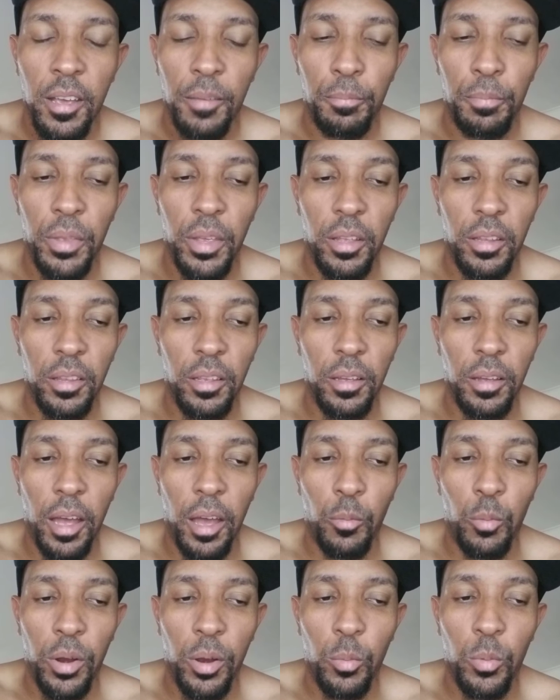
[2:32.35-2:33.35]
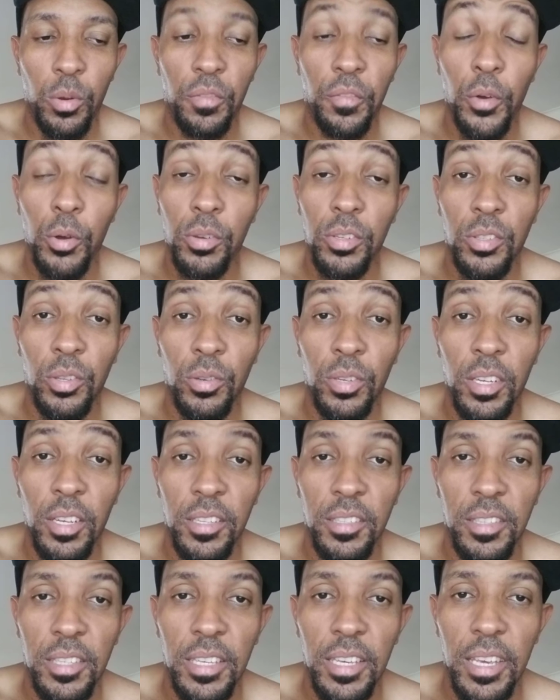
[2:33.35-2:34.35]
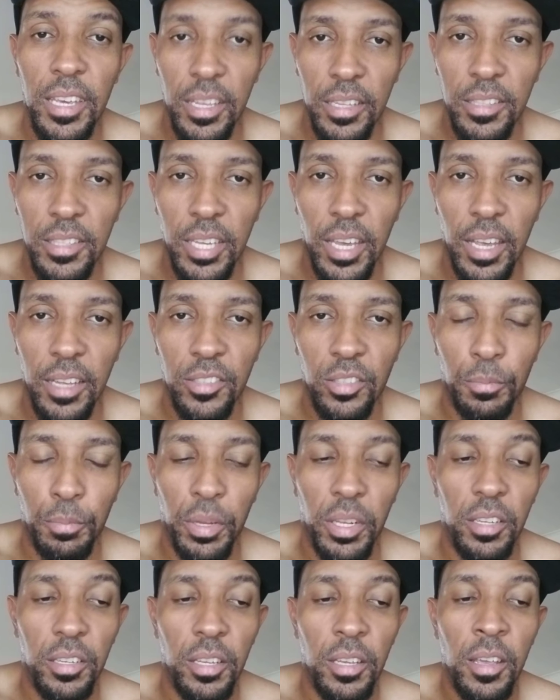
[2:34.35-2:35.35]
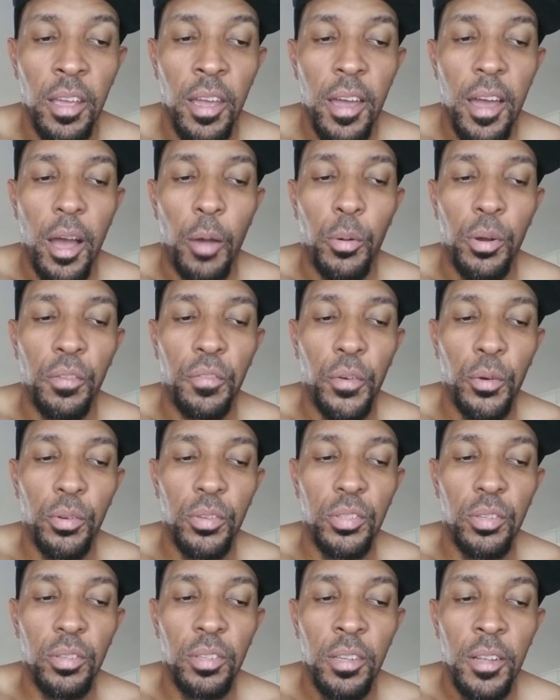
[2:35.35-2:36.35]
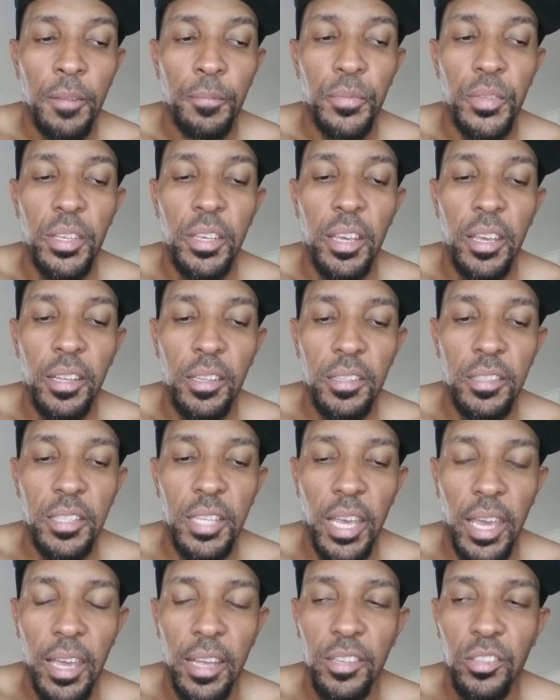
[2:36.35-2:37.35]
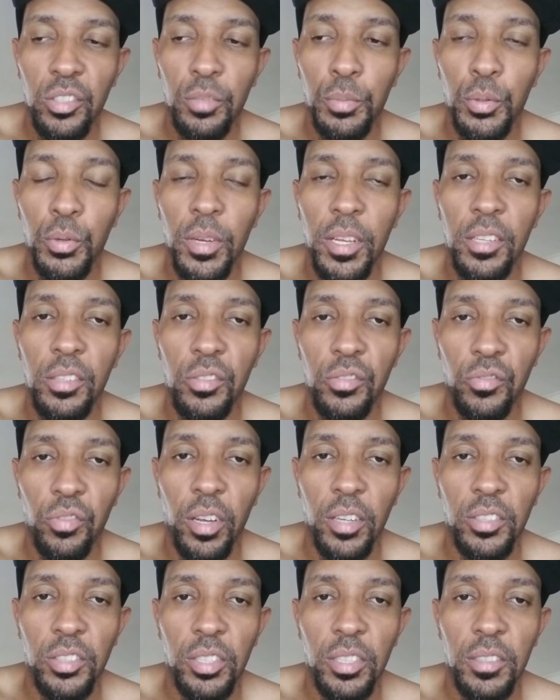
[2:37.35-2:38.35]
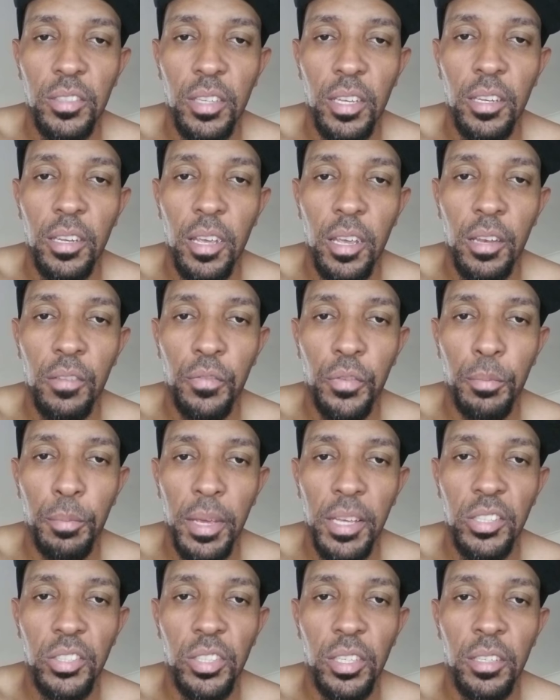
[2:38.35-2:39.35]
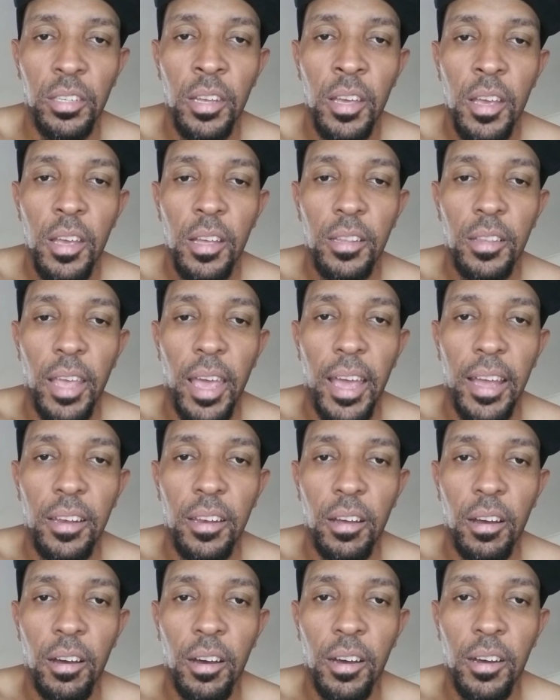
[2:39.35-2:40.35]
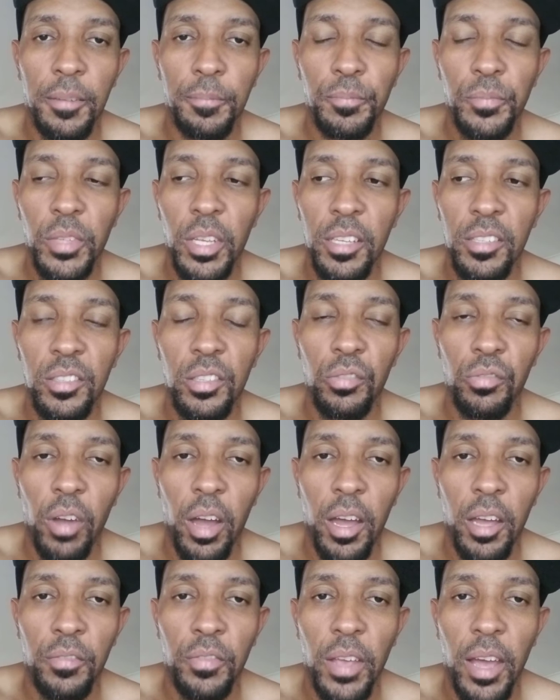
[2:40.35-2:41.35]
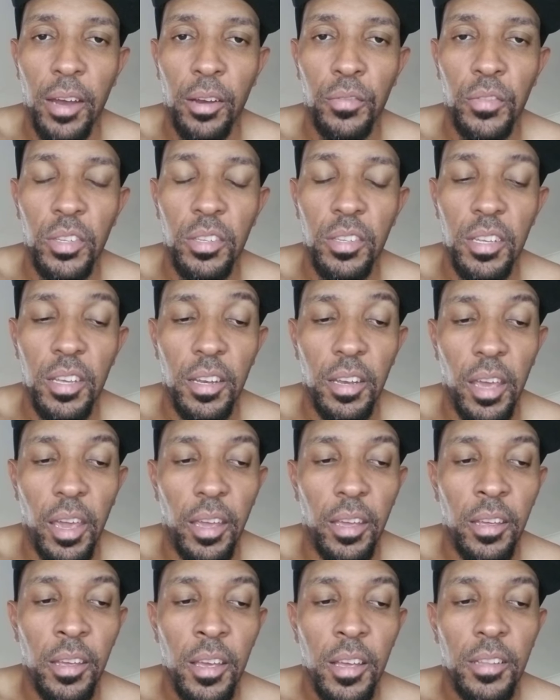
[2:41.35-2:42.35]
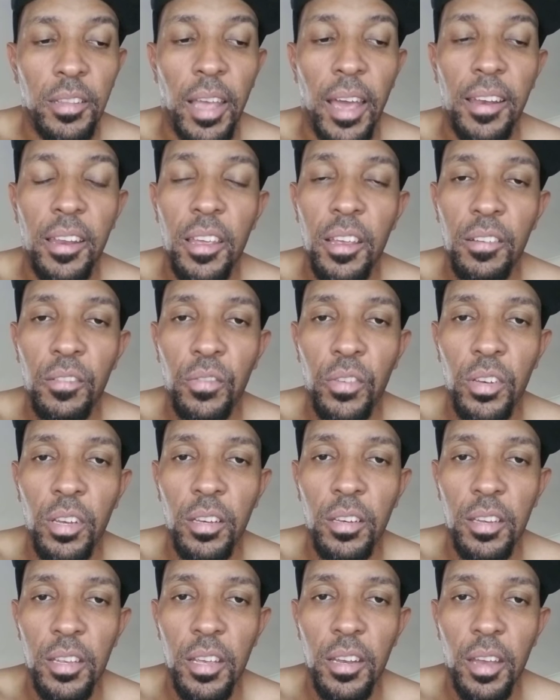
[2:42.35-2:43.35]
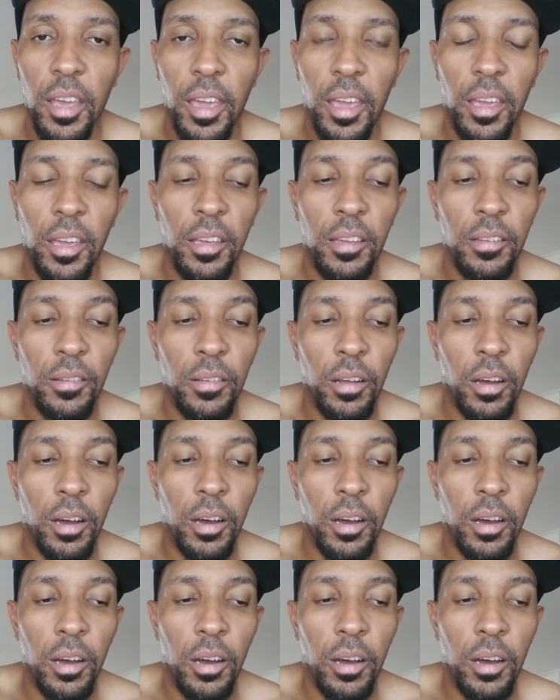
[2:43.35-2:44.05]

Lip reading: What I want to focus on is the intangibility. I want to focus on the intangible instructions and information that is derived out of the DNA. That in the DNA,